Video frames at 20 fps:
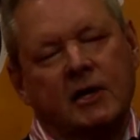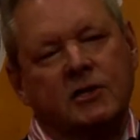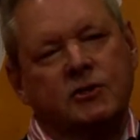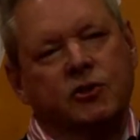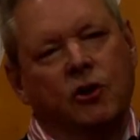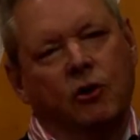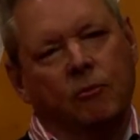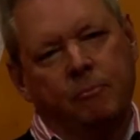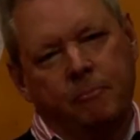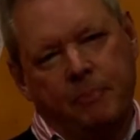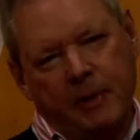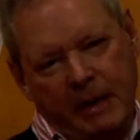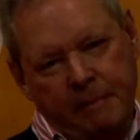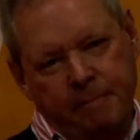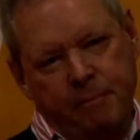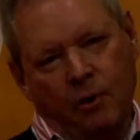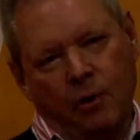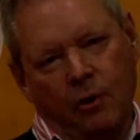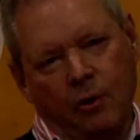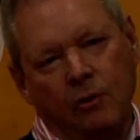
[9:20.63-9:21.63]
so
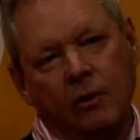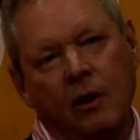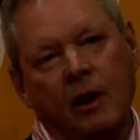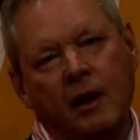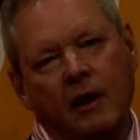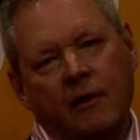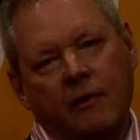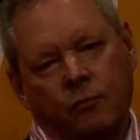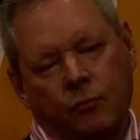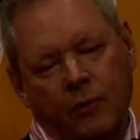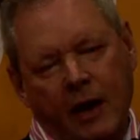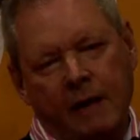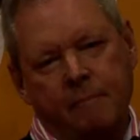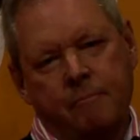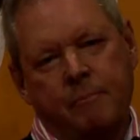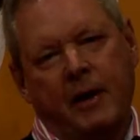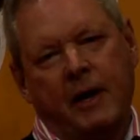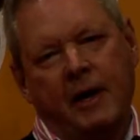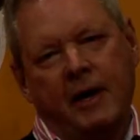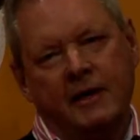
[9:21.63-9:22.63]
people,
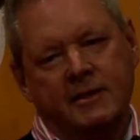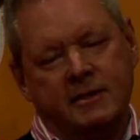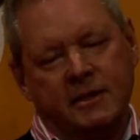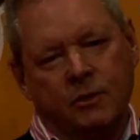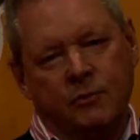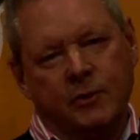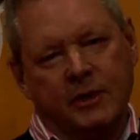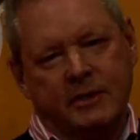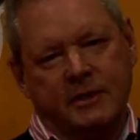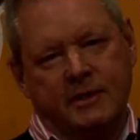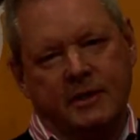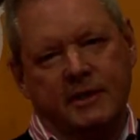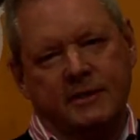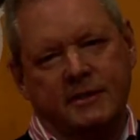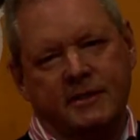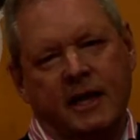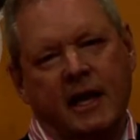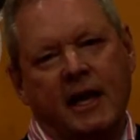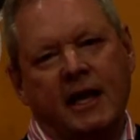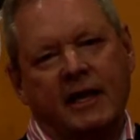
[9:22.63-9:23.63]
ratepayers and residents,